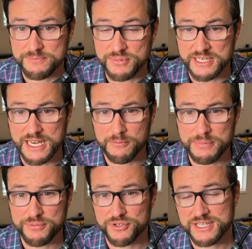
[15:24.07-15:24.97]
but now
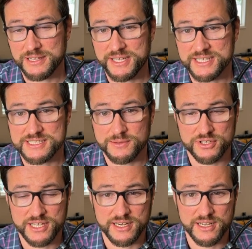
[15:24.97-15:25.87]
people looked at me as
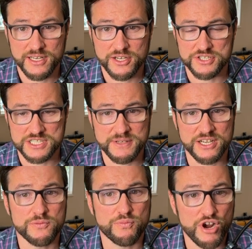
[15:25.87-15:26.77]
someone that could just be a
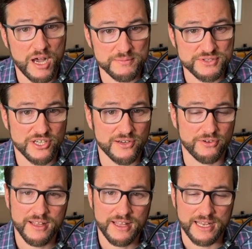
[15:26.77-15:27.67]
good problem
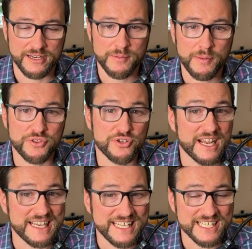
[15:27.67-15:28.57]
solver and come up with good
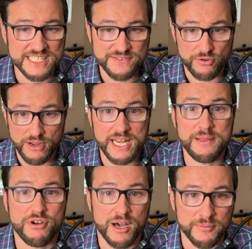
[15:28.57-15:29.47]
ideas for any
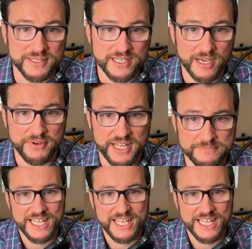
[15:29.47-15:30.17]
problem in the company.